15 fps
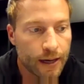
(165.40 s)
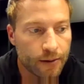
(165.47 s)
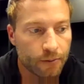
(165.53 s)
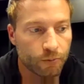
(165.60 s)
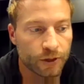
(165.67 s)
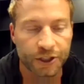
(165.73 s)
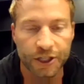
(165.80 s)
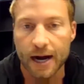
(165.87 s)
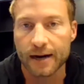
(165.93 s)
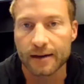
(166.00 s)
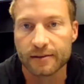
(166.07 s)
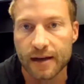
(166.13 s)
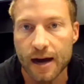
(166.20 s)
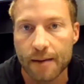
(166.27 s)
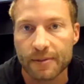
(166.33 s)
uh, Ra'Shaad
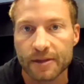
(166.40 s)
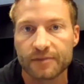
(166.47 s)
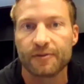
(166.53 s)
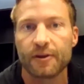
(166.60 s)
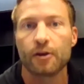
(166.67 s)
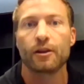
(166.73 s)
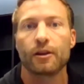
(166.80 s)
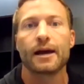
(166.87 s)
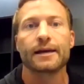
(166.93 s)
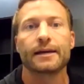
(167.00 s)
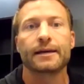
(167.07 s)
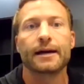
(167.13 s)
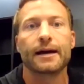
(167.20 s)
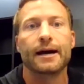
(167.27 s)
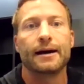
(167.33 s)
and Thomas felt like
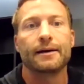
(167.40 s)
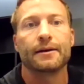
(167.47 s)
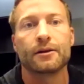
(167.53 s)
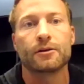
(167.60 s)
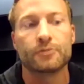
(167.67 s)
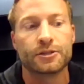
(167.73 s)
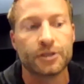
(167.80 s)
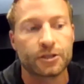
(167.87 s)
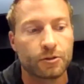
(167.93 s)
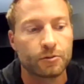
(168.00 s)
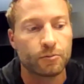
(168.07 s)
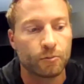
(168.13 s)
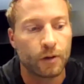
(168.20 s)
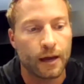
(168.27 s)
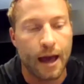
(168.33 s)
uh, you know just
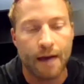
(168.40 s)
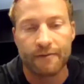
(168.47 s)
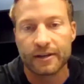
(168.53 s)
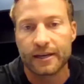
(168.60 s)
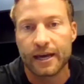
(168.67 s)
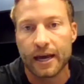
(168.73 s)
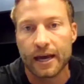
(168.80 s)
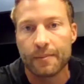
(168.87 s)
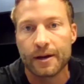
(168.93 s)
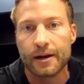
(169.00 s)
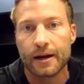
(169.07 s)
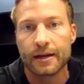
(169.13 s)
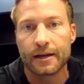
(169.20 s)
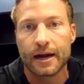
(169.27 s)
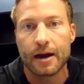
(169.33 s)
having Cam
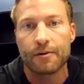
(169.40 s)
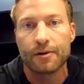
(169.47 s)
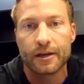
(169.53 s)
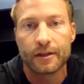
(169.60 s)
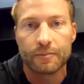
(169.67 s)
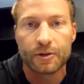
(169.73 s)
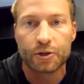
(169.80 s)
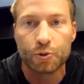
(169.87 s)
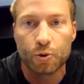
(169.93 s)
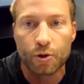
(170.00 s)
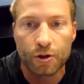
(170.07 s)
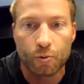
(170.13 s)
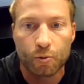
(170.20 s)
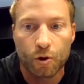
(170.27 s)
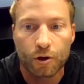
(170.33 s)
and, and Kyren get the
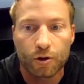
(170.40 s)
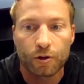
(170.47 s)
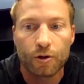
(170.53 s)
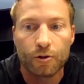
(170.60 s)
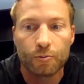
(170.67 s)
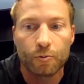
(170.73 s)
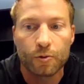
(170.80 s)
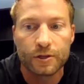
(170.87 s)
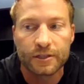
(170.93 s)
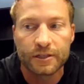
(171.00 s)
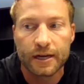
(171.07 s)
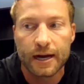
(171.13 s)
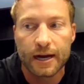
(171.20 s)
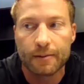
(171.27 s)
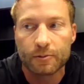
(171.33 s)
majority of the workload
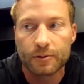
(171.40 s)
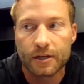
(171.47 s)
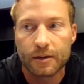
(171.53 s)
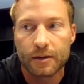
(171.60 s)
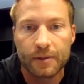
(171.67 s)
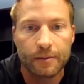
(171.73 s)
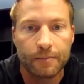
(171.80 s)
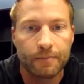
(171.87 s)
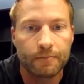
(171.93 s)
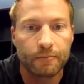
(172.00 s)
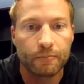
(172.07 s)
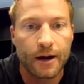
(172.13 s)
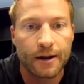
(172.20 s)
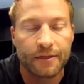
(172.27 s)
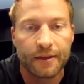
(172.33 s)
was uh, was going to be the
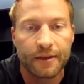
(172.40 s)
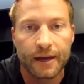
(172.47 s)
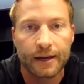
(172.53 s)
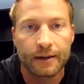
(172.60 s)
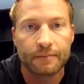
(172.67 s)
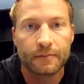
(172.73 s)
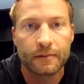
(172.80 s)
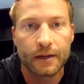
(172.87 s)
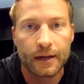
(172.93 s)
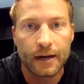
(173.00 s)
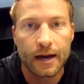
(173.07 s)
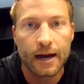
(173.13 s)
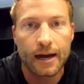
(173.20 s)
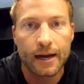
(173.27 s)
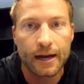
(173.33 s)
right thing, and
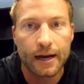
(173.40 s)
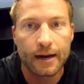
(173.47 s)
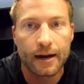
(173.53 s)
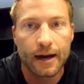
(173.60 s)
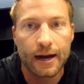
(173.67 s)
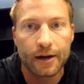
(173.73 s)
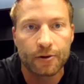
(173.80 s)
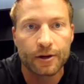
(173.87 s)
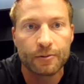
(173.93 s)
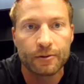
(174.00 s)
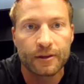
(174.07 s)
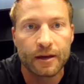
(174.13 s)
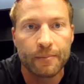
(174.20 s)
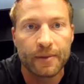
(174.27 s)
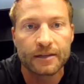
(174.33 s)
and I uh, I agreed
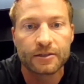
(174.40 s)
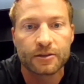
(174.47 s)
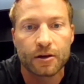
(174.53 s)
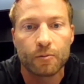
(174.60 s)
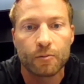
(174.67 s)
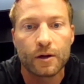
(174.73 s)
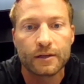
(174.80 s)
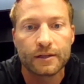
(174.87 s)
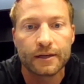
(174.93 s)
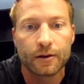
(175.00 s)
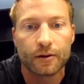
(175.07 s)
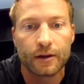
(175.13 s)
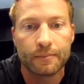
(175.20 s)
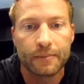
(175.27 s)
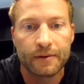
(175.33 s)
with them based on what
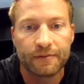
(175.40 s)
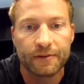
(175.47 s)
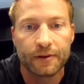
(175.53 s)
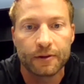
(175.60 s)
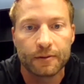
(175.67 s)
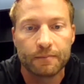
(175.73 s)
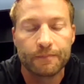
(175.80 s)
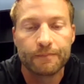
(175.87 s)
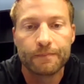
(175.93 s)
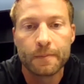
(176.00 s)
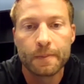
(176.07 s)
Darrell had been feeling.